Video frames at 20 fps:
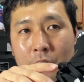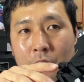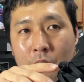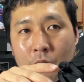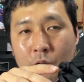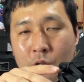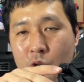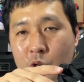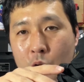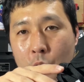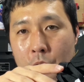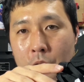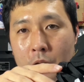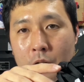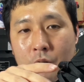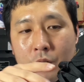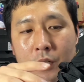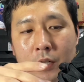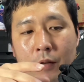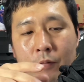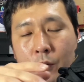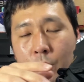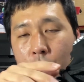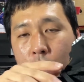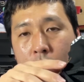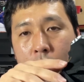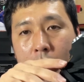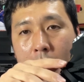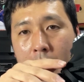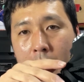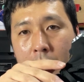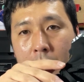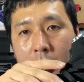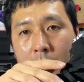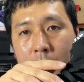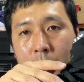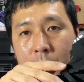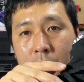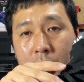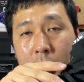You're choking yourself if you tie it
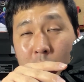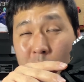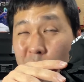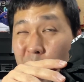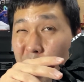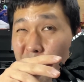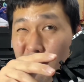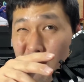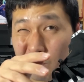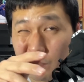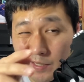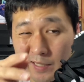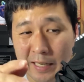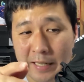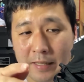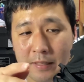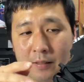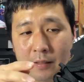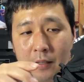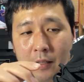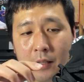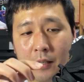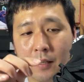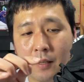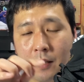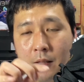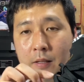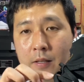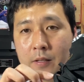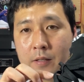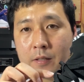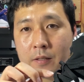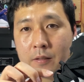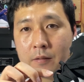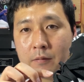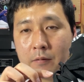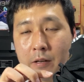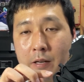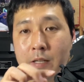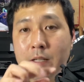up too tight.
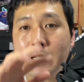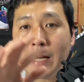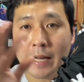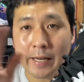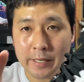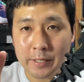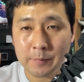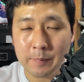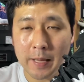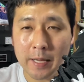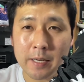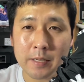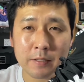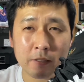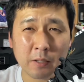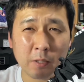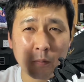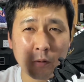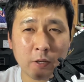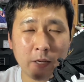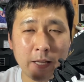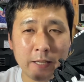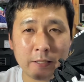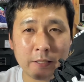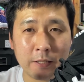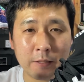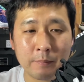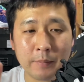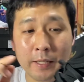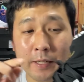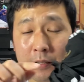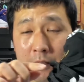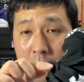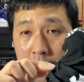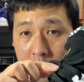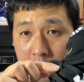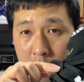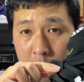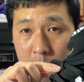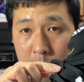This is not as bad as the LeBron 18, but it
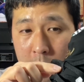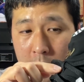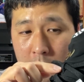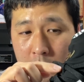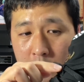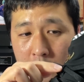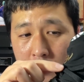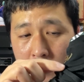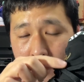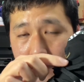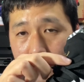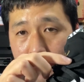could have been better.